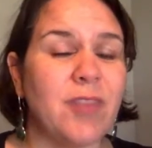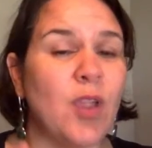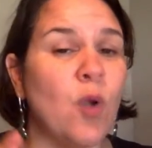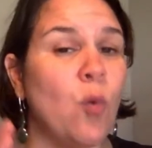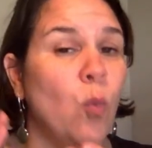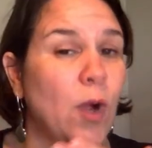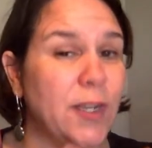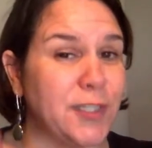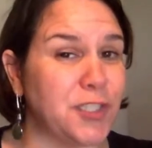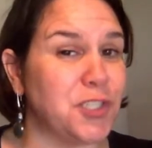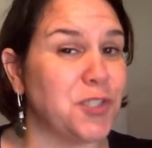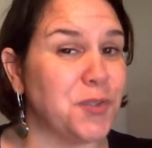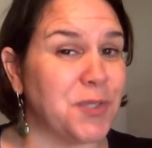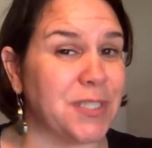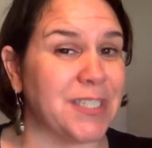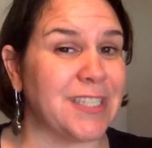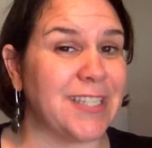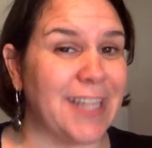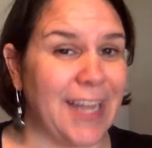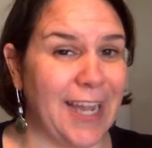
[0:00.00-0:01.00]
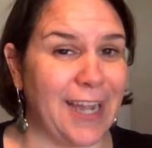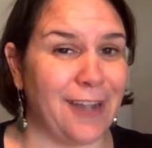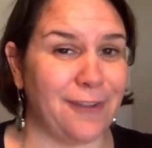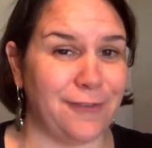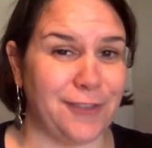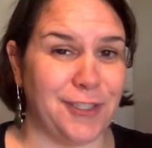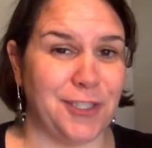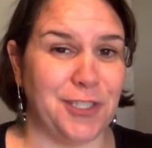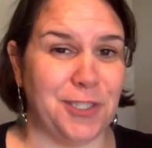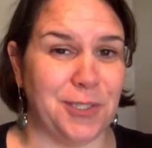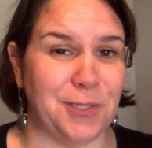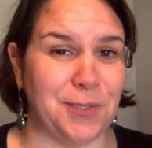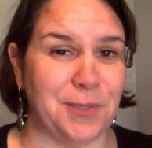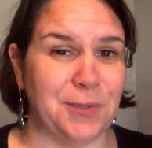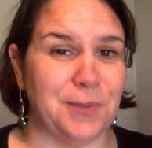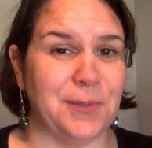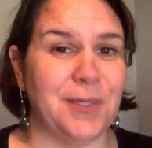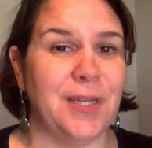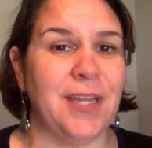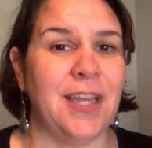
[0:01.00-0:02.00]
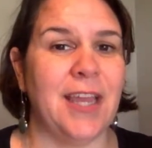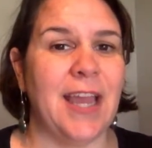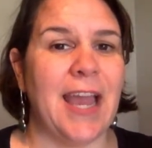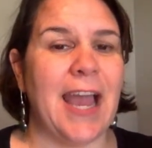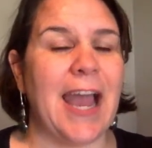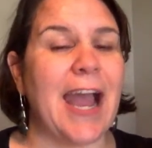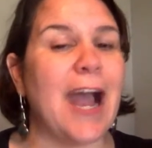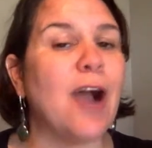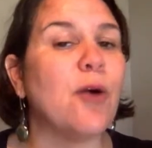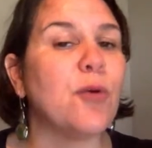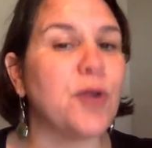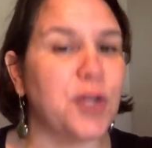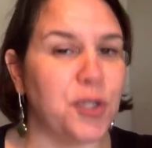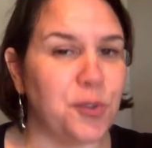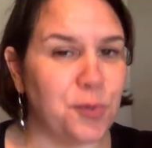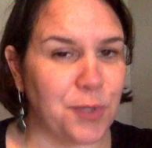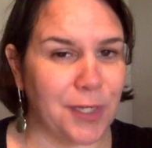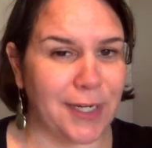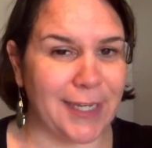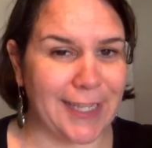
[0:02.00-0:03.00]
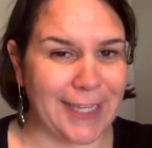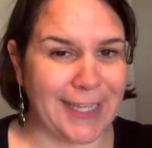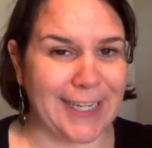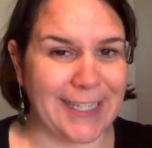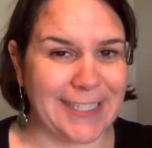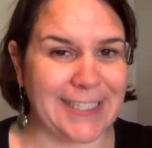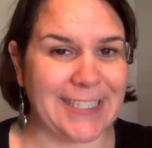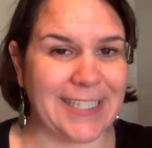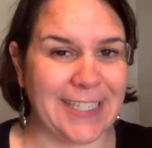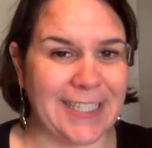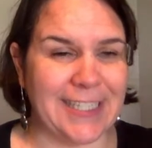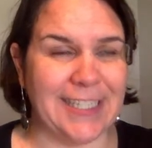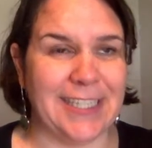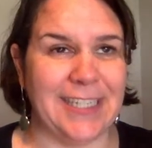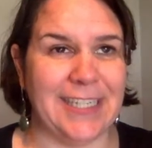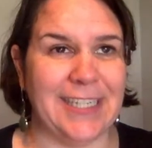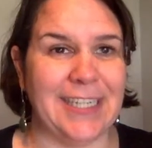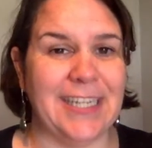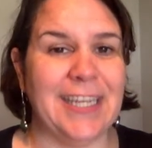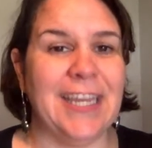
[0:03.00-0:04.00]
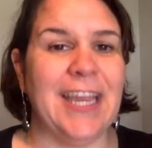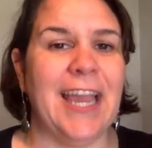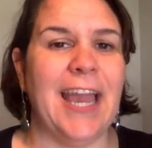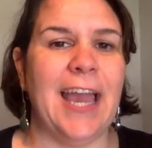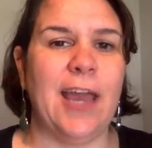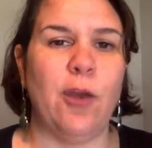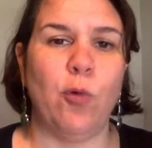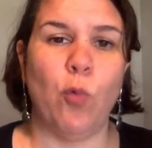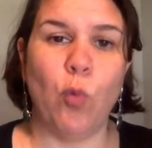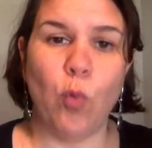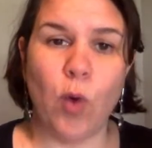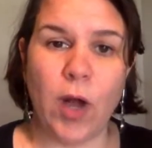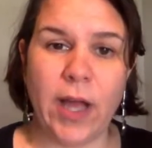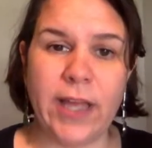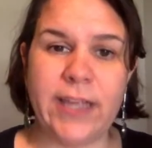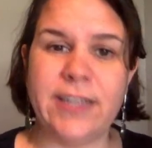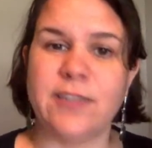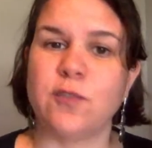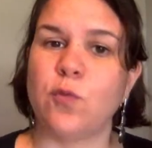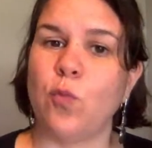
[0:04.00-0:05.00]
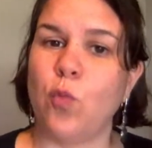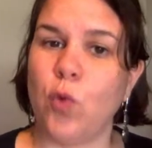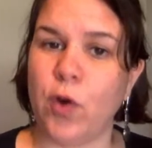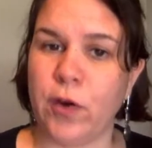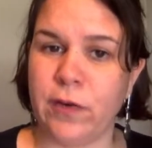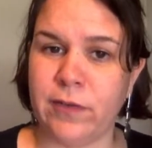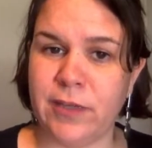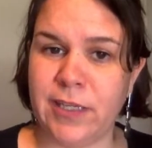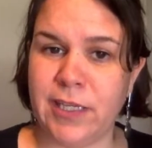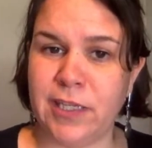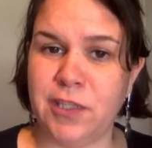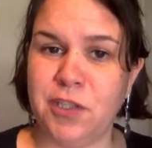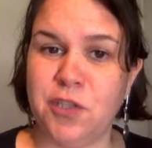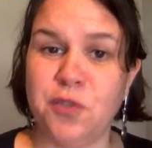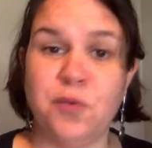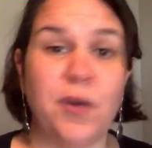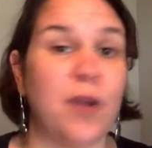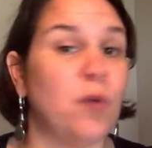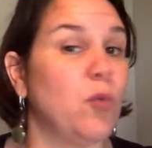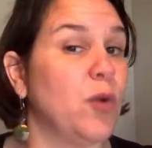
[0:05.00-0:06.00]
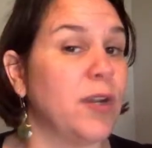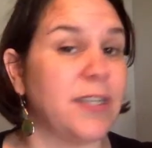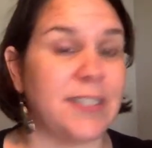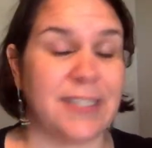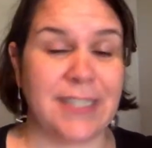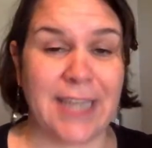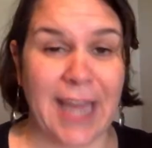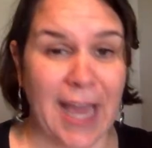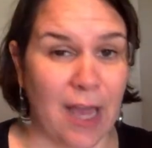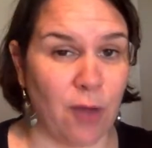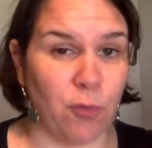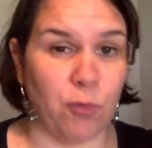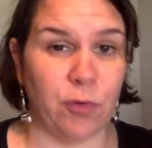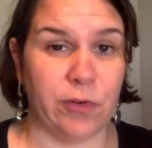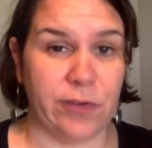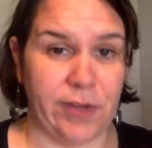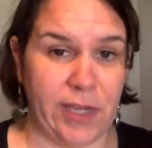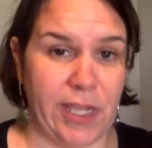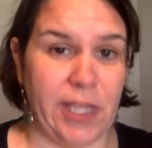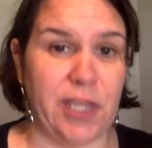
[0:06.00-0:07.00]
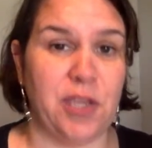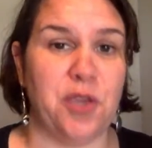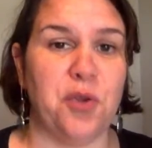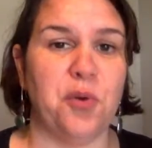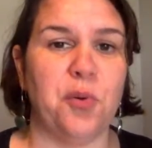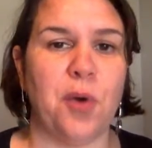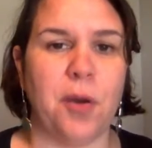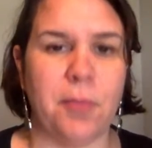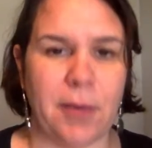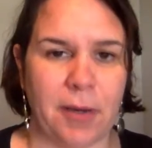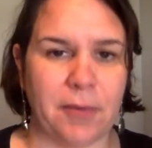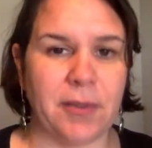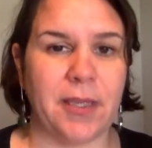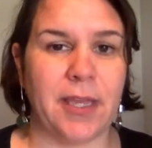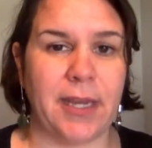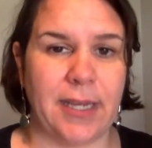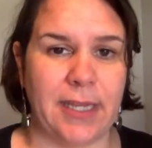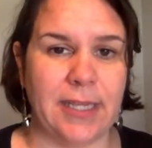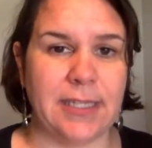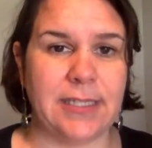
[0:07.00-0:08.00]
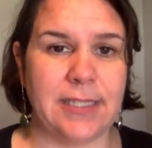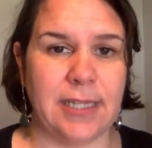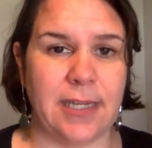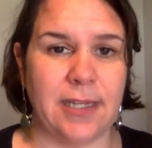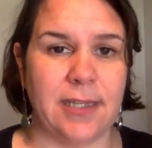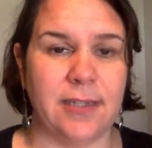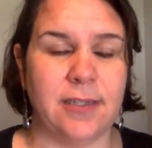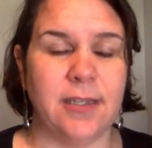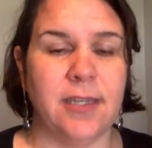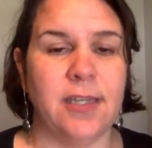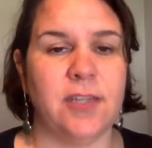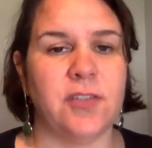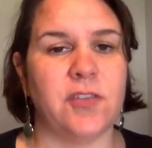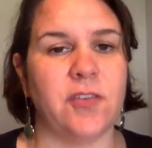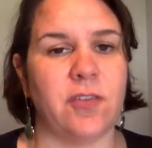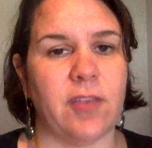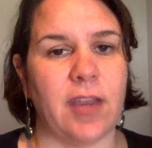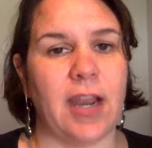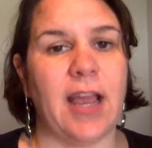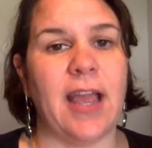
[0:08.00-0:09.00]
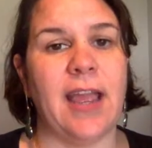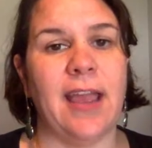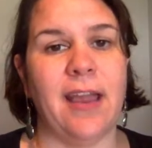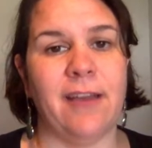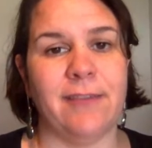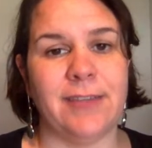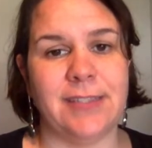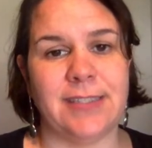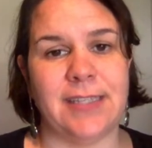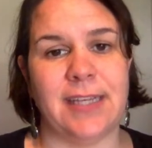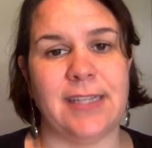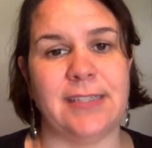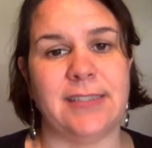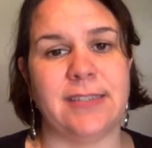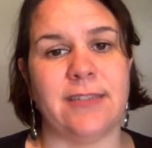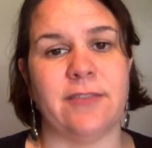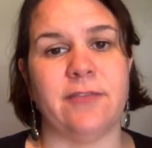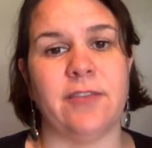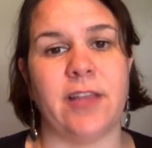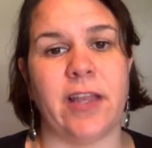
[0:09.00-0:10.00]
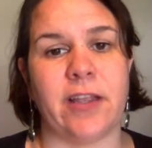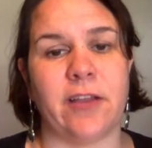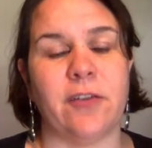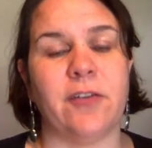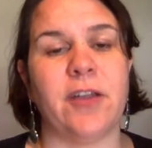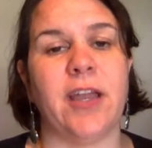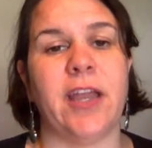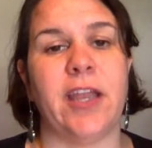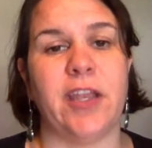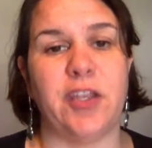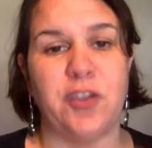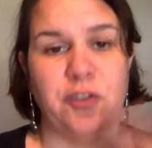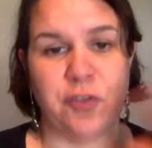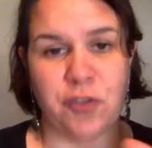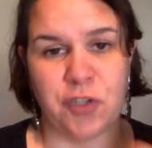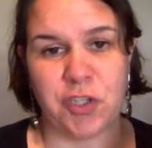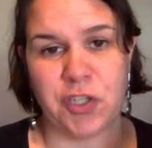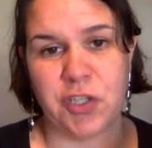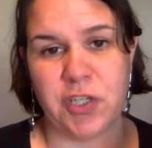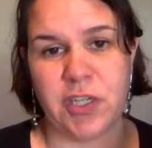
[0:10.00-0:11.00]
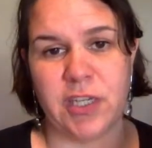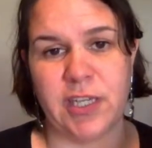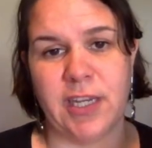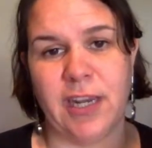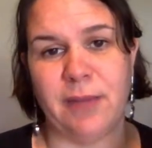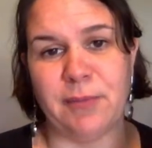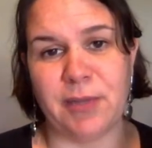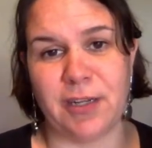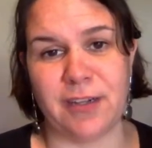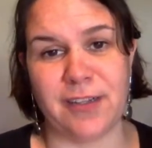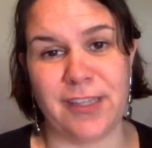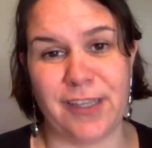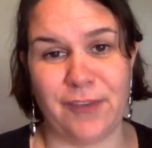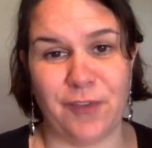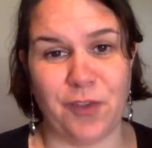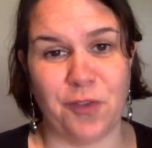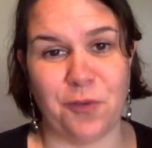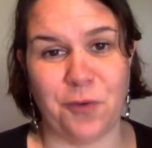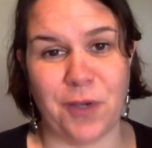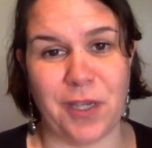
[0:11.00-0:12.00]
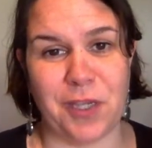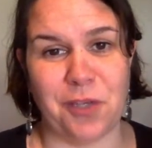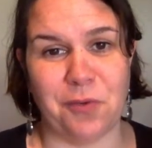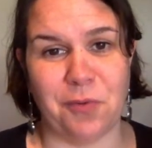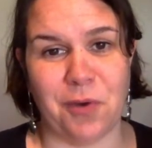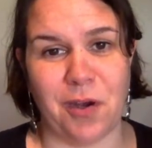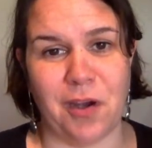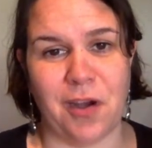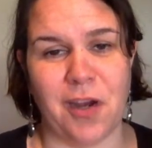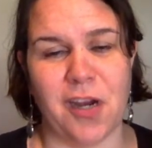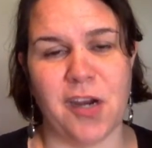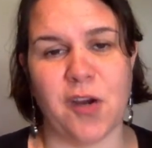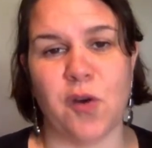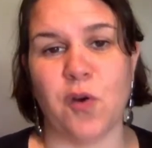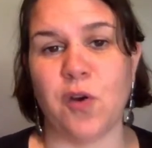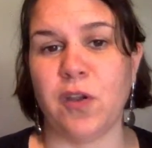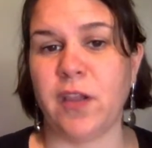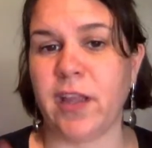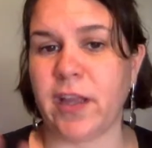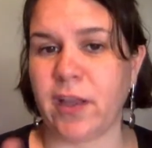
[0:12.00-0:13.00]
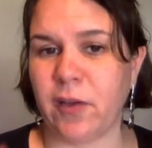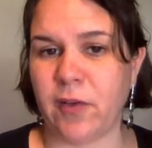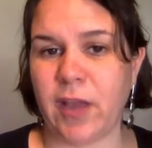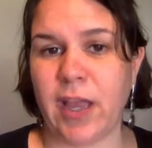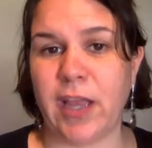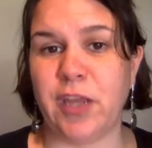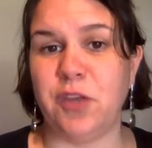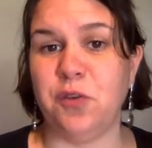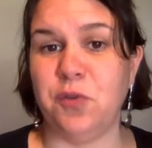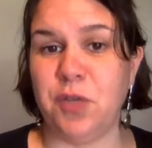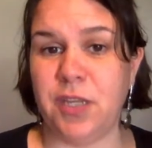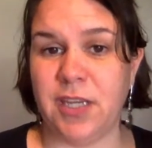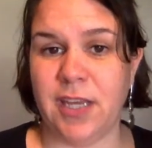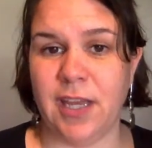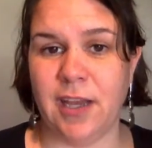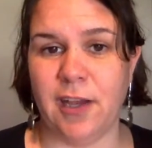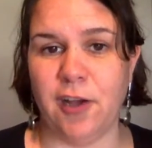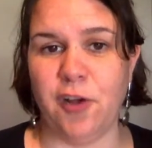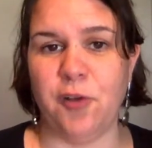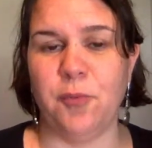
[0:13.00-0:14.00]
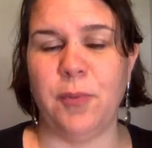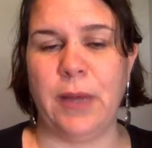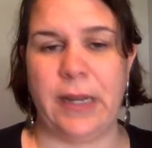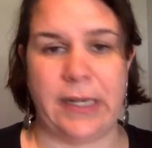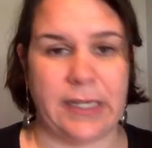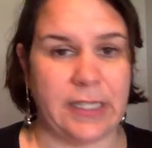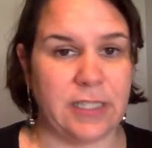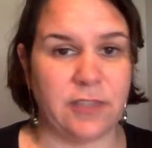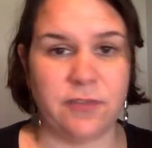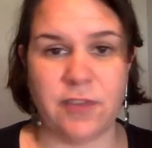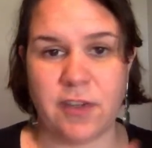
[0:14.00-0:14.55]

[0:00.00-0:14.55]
What do you still have to do? How are you going to get it done? And what is worrying you and what is not worrying you about getting it done? so that I have a sense of like, okay, you're good, I'm going to leave you the way you are, or like, okay, you need help, I need to